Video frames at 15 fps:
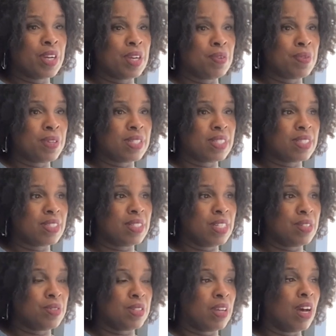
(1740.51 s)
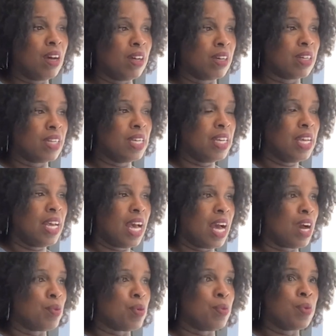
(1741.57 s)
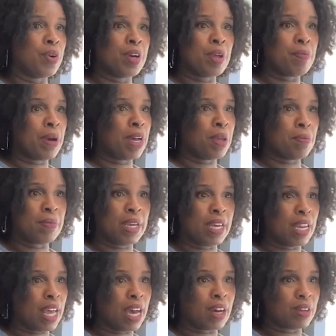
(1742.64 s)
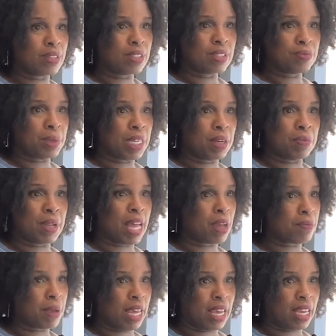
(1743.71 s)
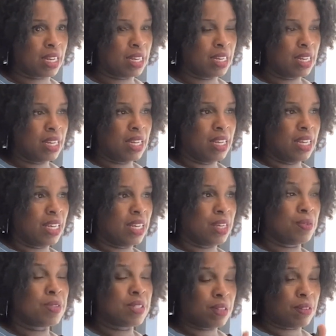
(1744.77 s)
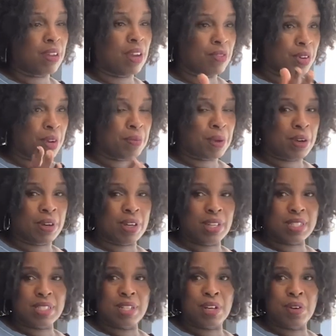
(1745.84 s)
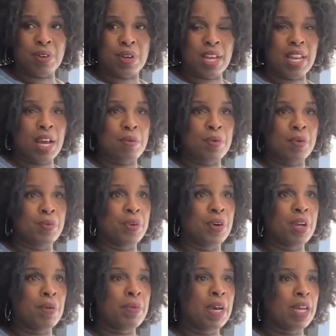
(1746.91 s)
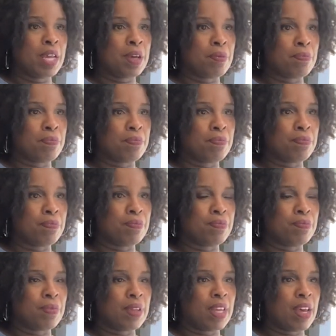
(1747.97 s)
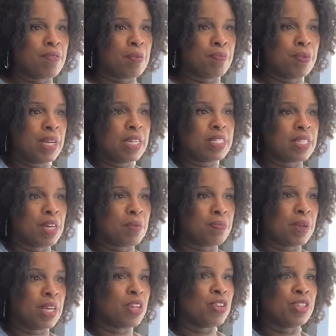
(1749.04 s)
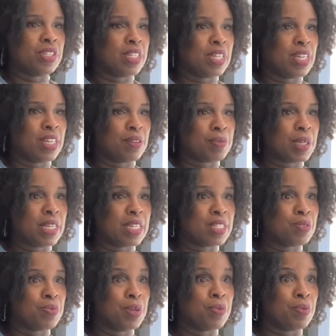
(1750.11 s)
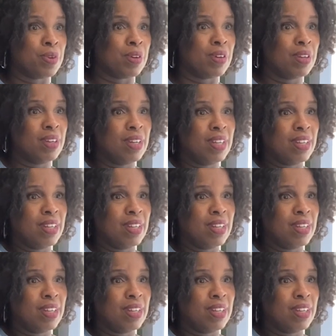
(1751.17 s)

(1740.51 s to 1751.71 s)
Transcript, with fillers: he was he was gone, I would worry about him being out, being a black man. He was African American, so and I would worry about him having pent up energy because we were